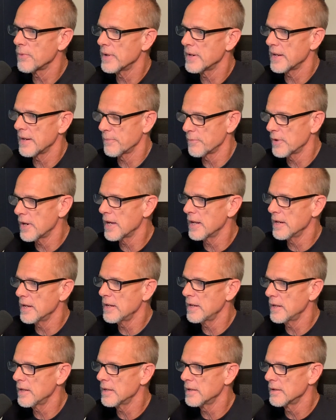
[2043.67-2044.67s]
when I'm
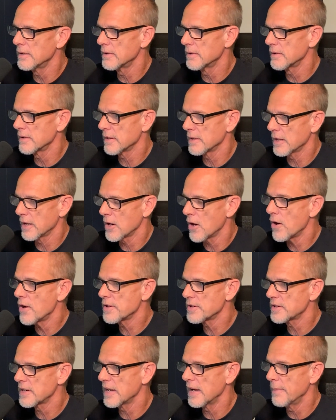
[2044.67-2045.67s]
running and the
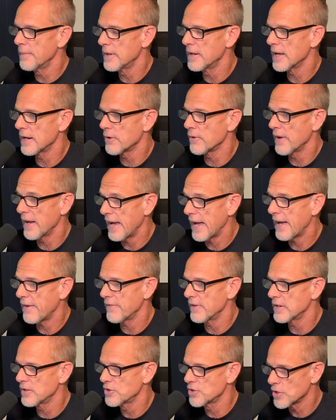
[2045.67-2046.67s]
car's coming, I don't have
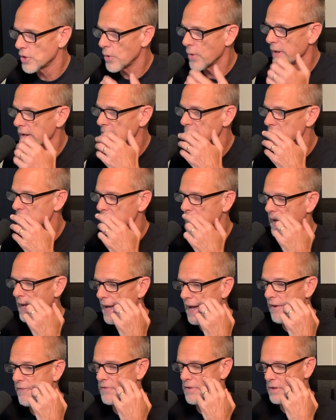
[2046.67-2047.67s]
a choice. I
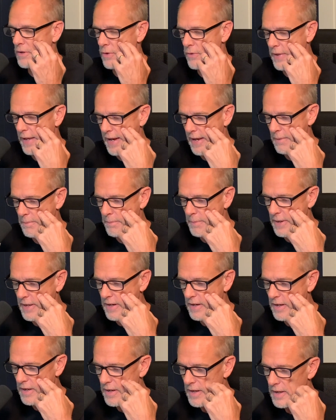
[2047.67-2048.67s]
have to do that.
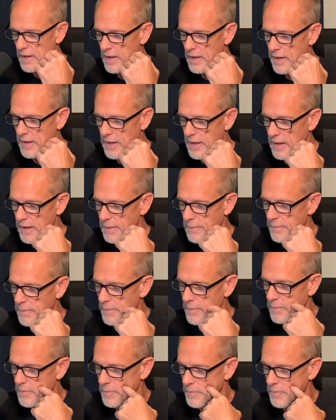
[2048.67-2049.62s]
But um,